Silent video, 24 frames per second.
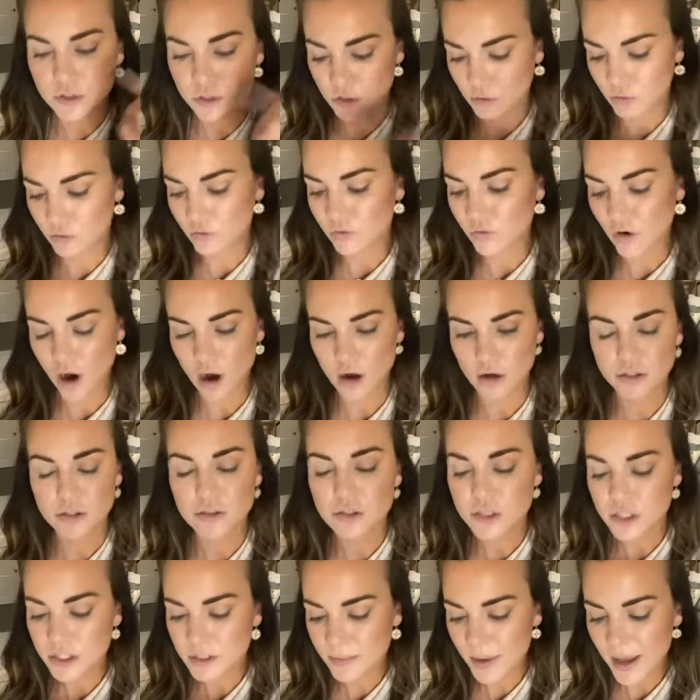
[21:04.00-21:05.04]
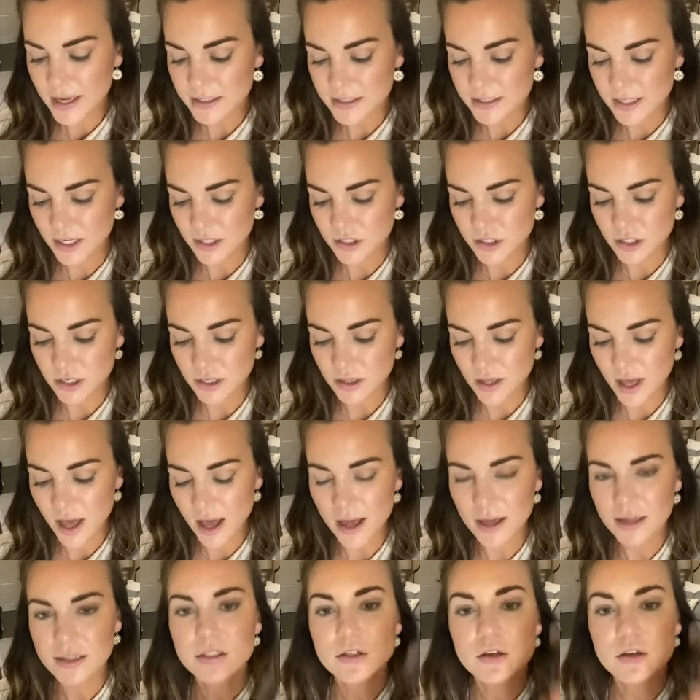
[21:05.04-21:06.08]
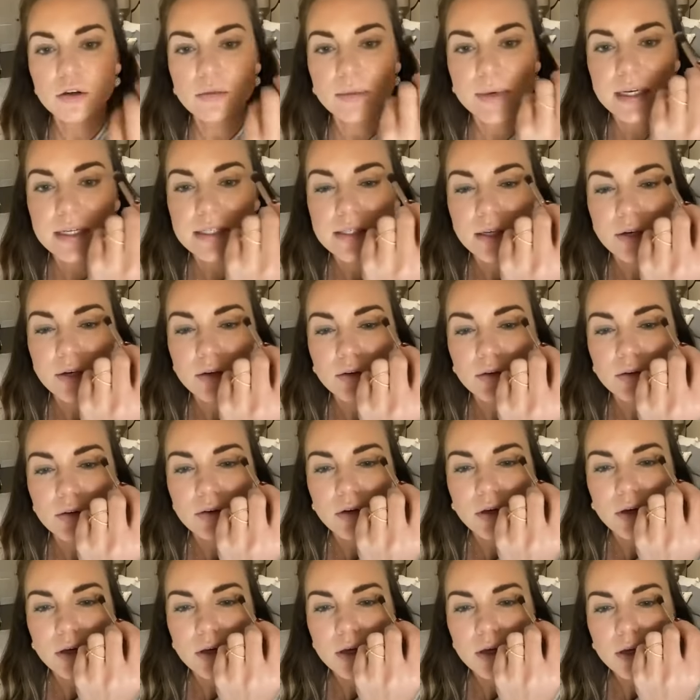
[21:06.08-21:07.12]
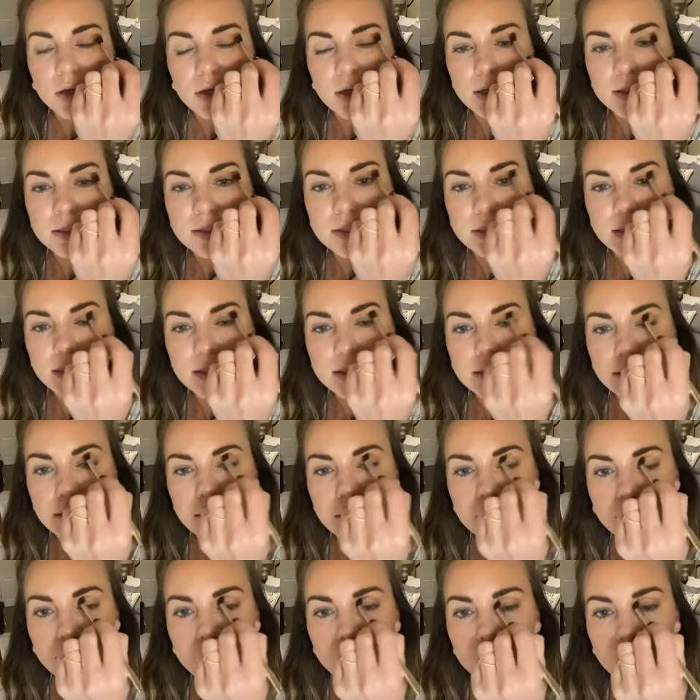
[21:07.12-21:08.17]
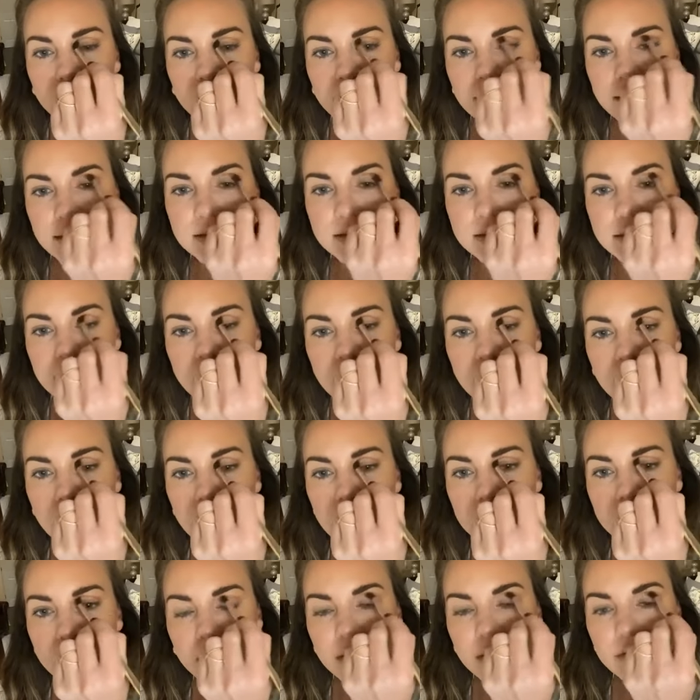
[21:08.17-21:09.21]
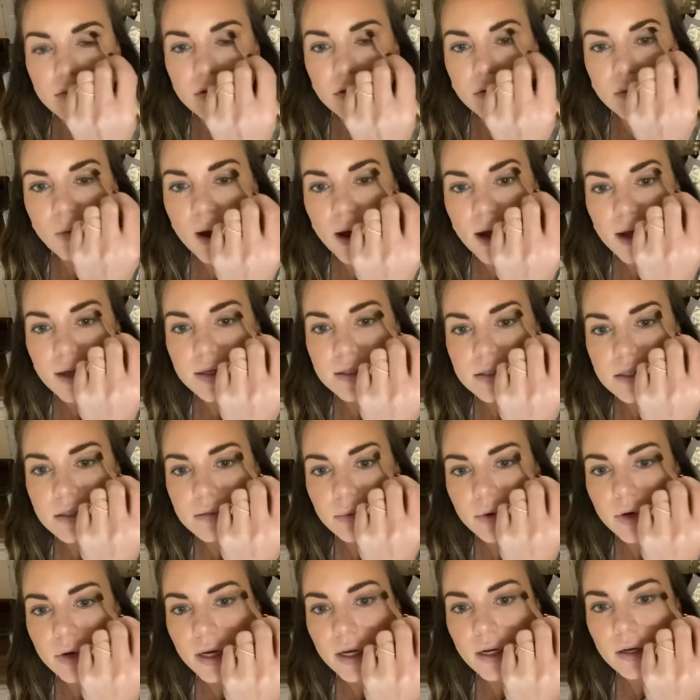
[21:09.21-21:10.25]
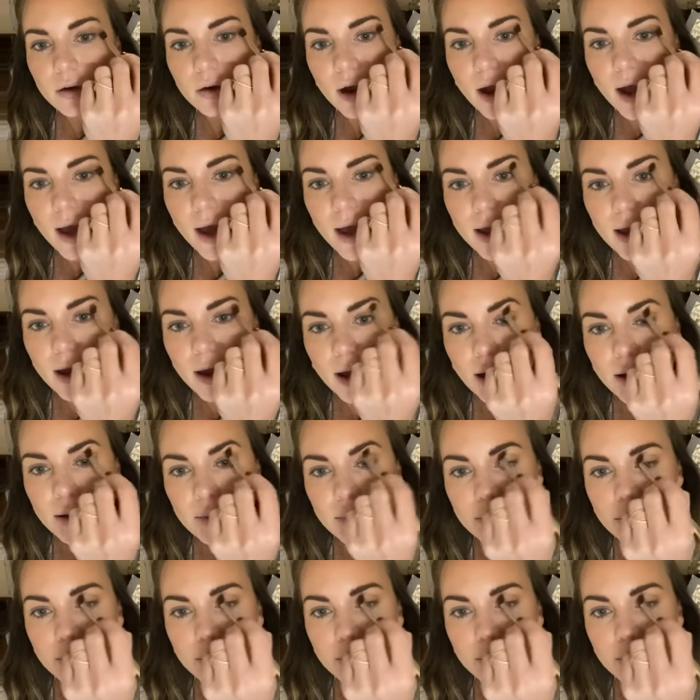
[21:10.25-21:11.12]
far. So just pay attention to that. It's no big deal. It's easy to fix, but if you want to bring your eye up,